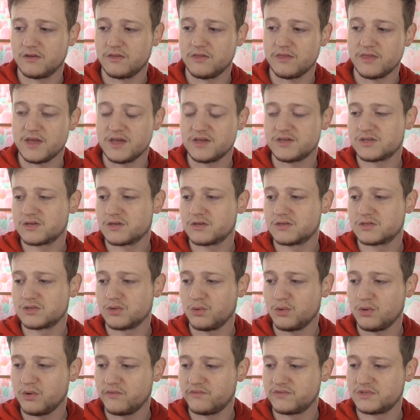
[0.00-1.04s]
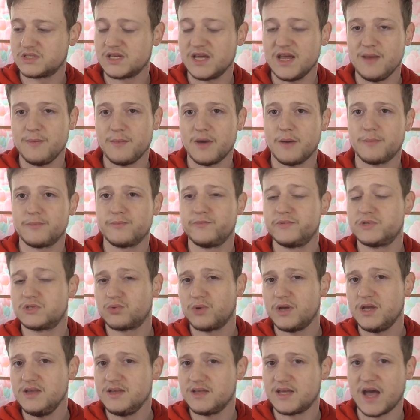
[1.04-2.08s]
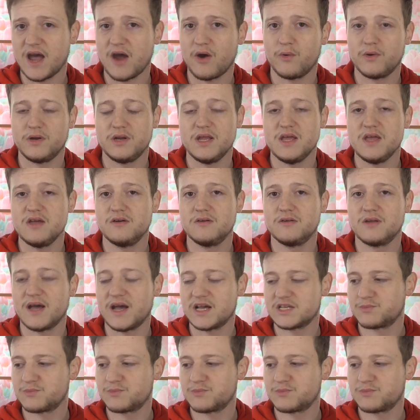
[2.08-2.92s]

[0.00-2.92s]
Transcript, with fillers: this sort of team up between Carol and Negan